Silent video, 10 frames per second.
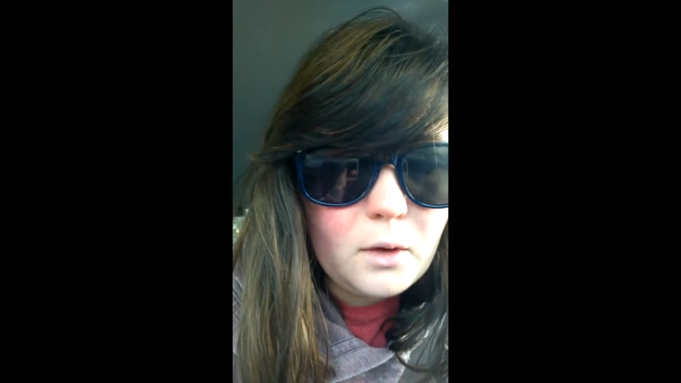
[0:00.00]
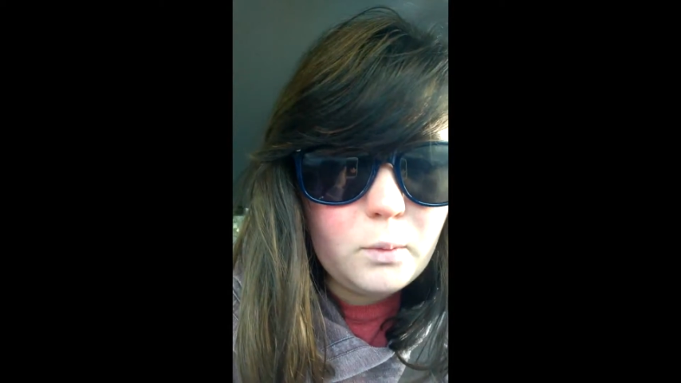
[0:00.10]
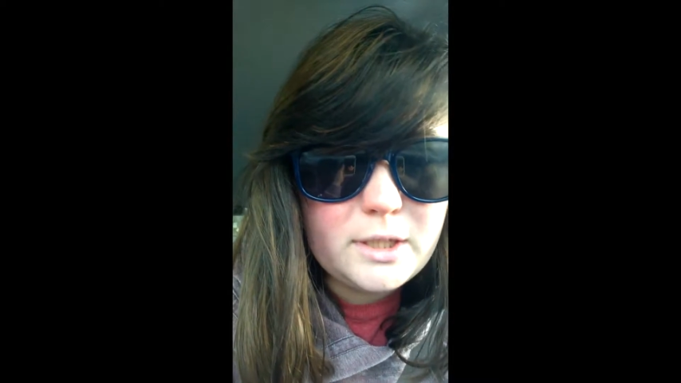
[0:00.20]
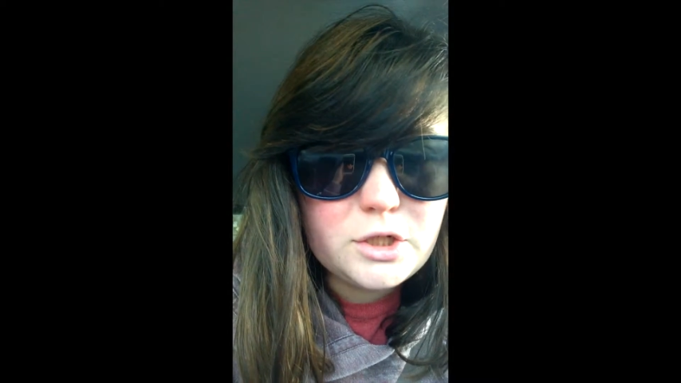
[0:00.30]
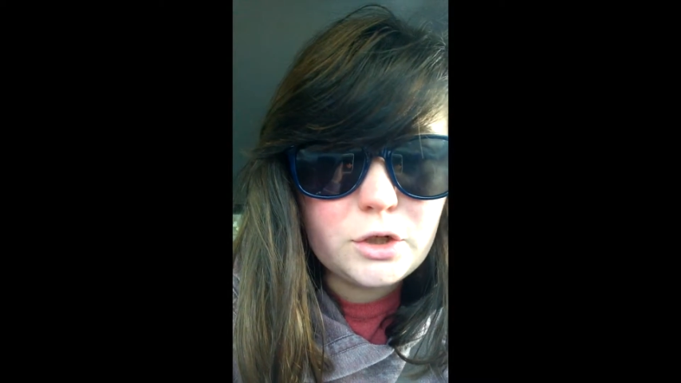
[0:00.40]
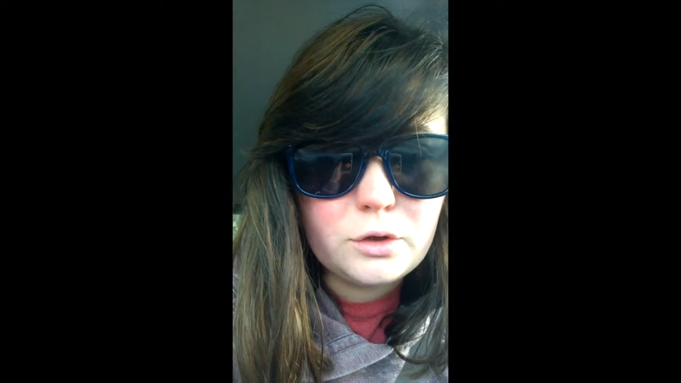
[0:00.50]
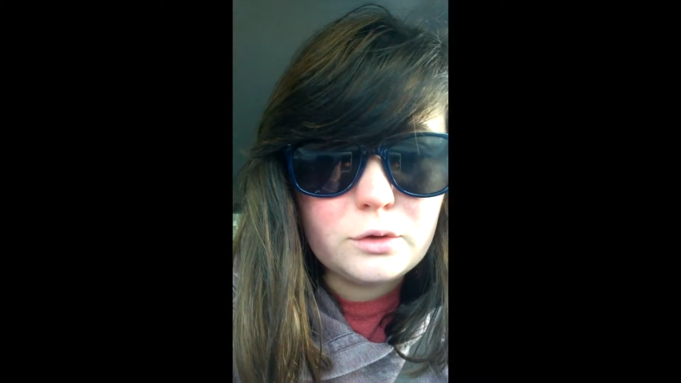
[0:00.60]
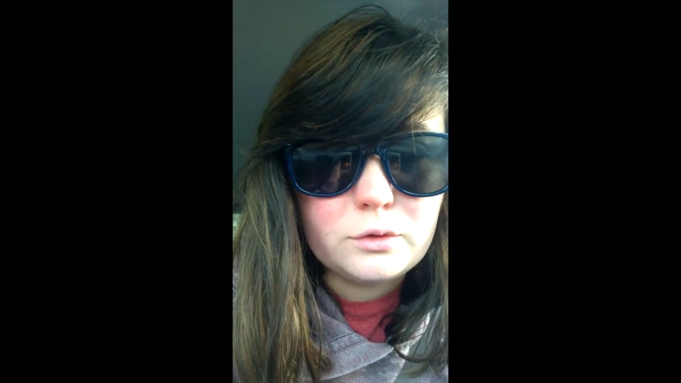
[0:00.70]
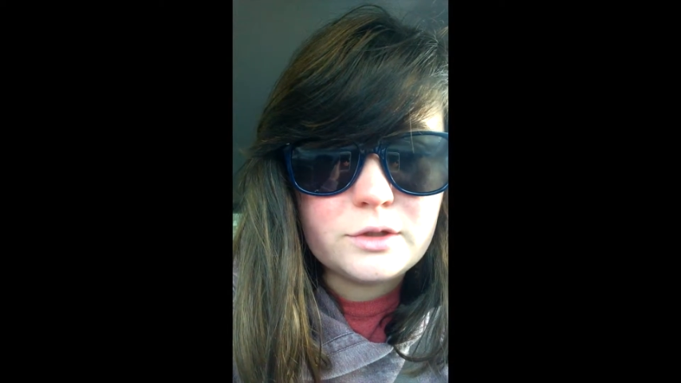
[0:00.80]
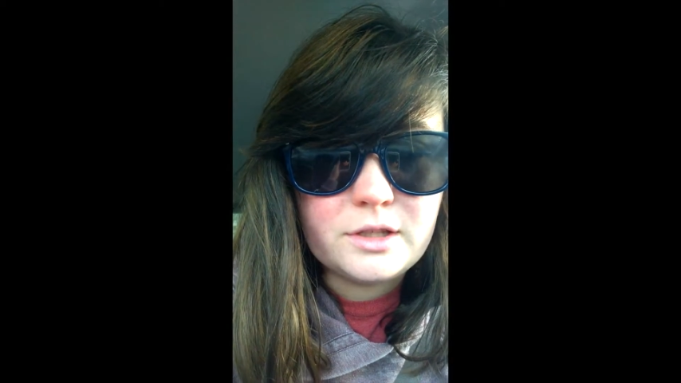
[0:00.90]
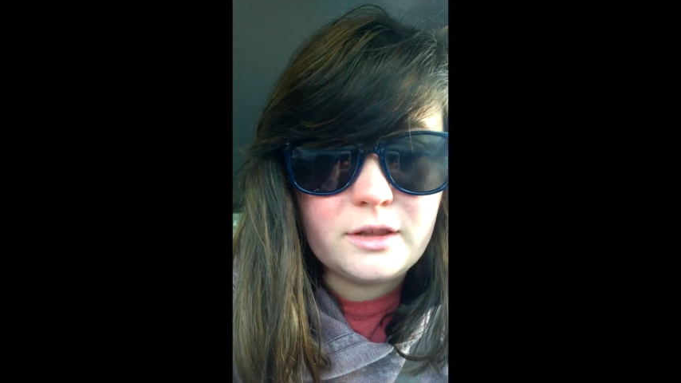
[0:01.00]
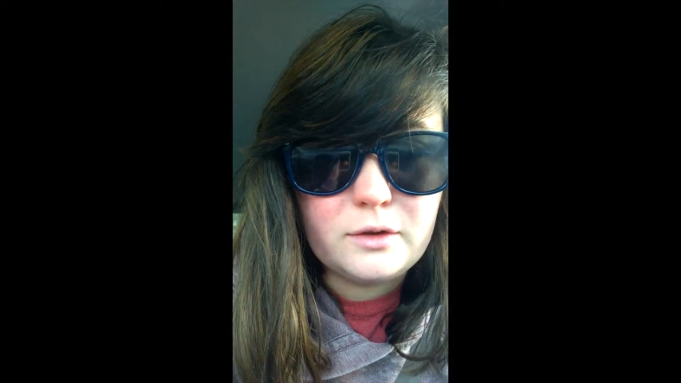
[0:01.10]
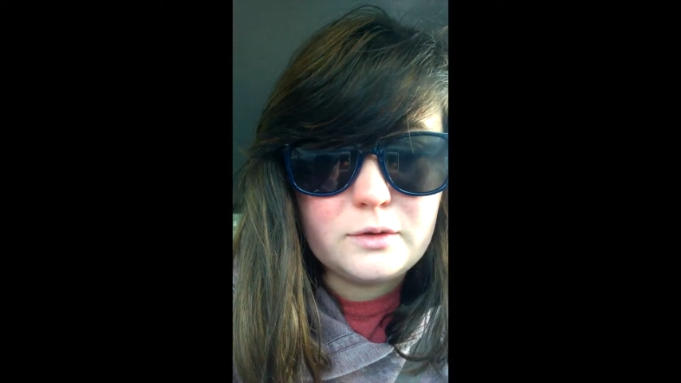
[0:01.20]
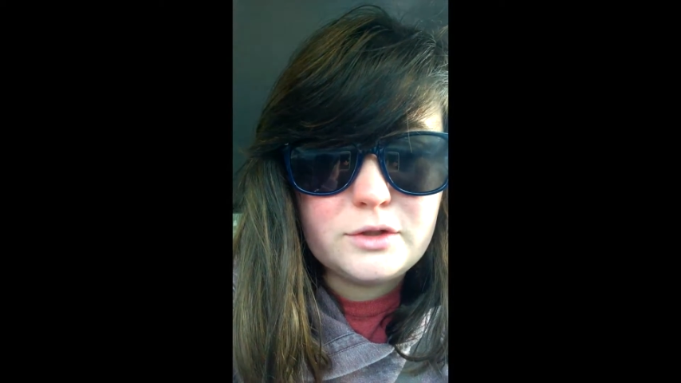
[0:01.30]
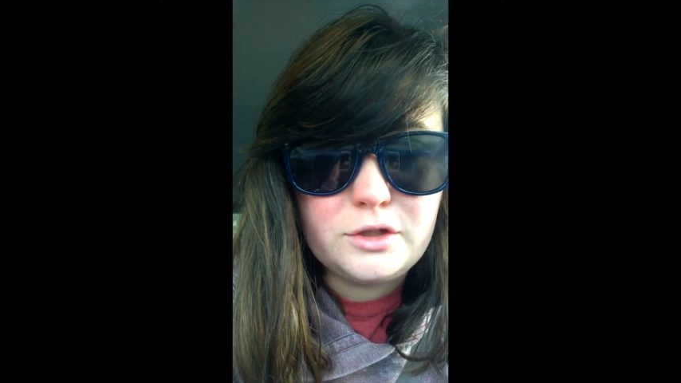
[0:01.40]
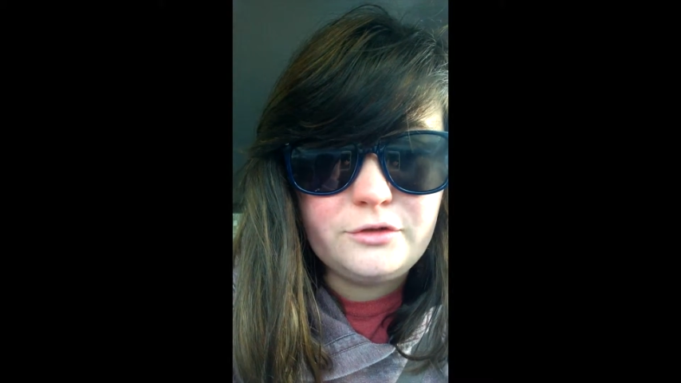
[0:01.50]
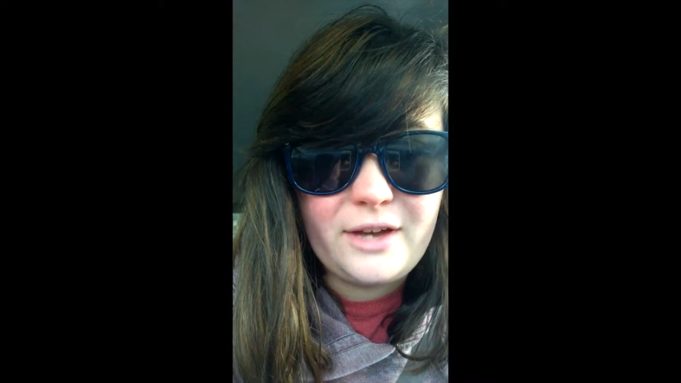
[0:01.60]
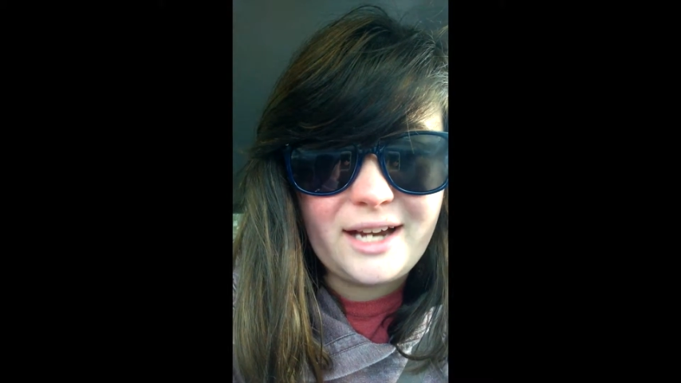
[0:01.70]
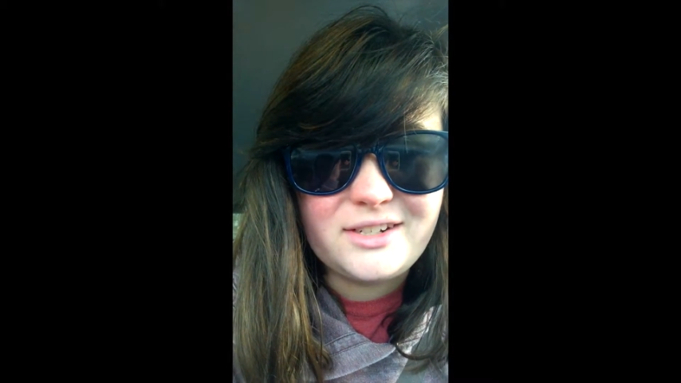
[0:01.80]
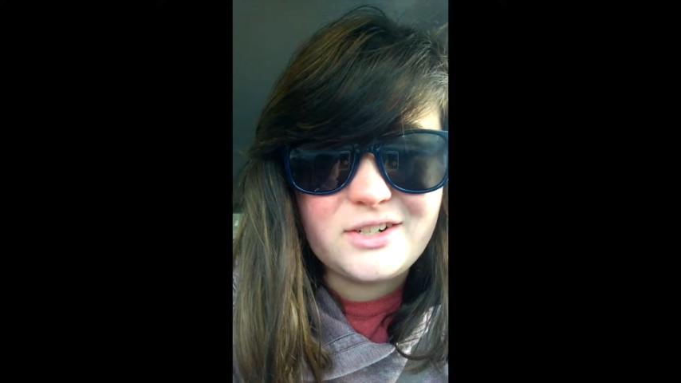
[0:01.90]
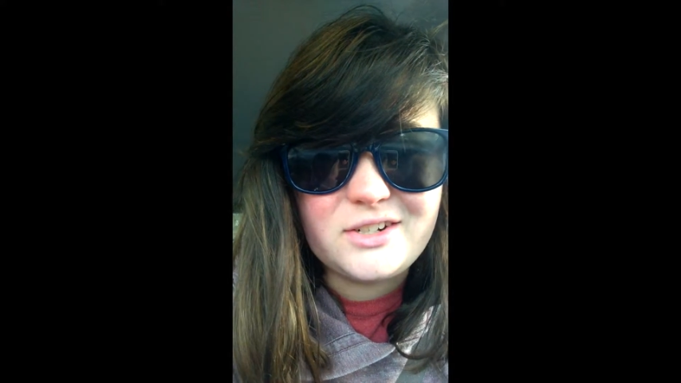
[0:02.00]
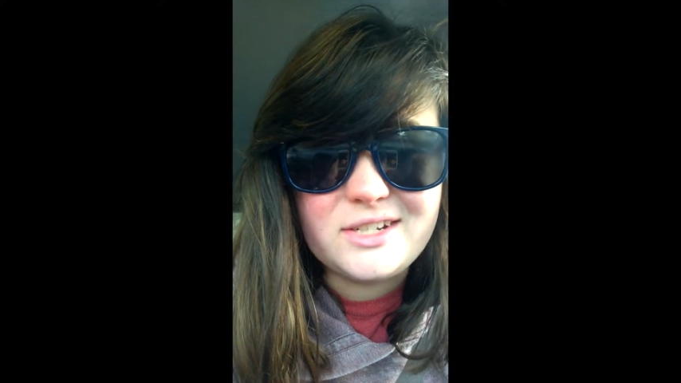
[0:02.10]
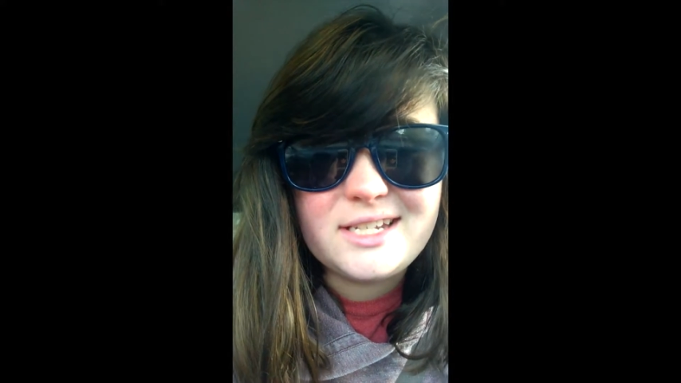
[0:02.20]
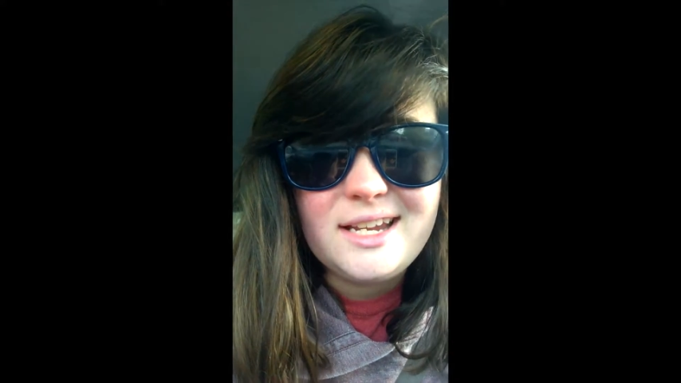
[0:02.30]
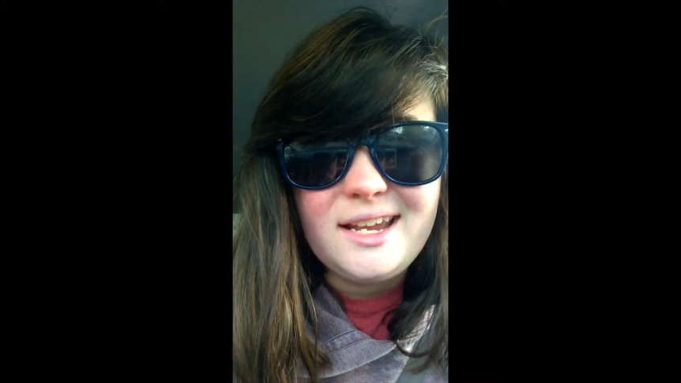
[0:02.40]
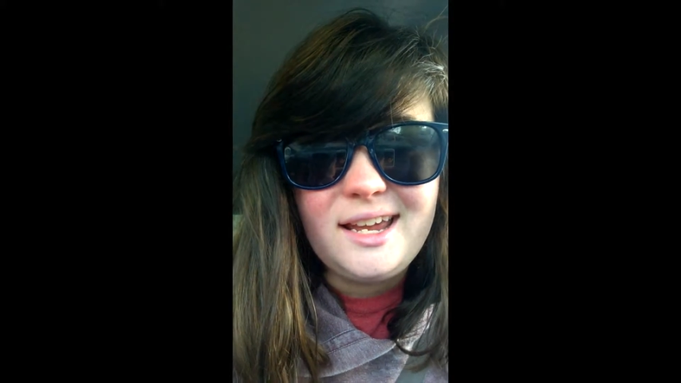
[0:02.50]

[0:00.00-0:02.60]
We chose those two factors,